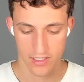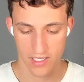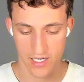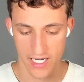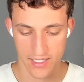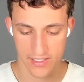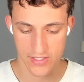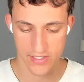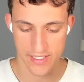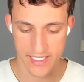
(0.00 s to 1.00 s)
Alright,
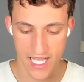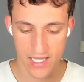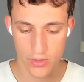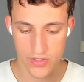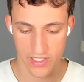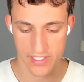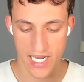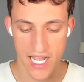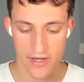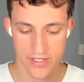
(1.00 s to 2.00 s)
let's just not lose our
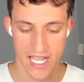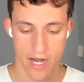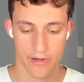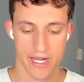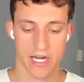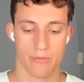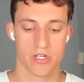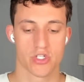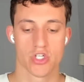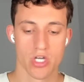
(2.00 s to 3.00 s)
entire tower here. We
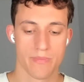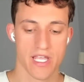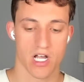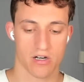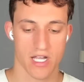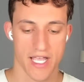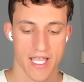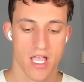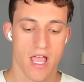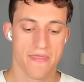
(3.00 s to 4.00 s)
should be alright.
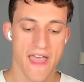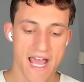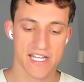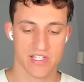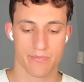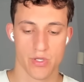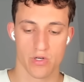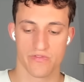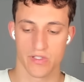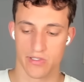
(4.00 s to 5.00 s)
That is a
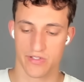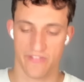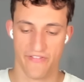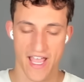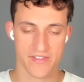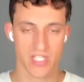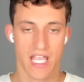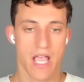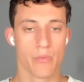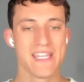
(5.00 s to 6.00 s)
beautiful little defense.
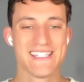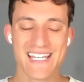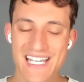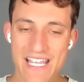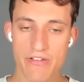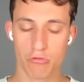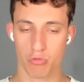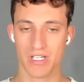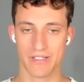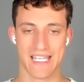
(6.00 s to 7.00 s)
We didn't even
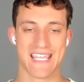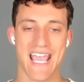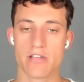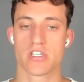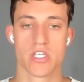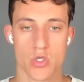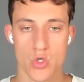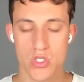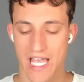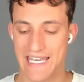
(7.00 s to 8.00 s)
really get to
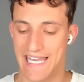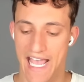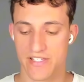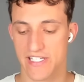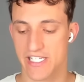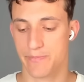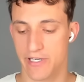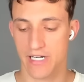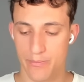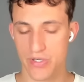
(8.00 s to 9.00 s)
use a nasty
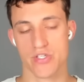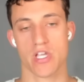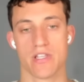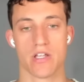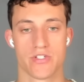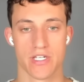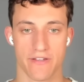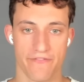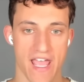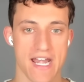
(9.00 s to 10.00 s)
Spirit Empress to
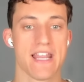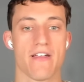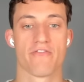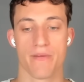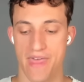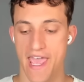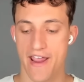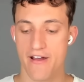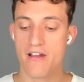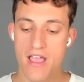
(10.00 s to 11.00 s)
defend from the
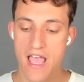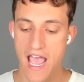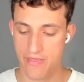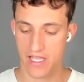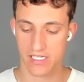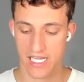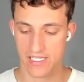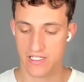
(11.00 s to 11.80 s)
air and then get a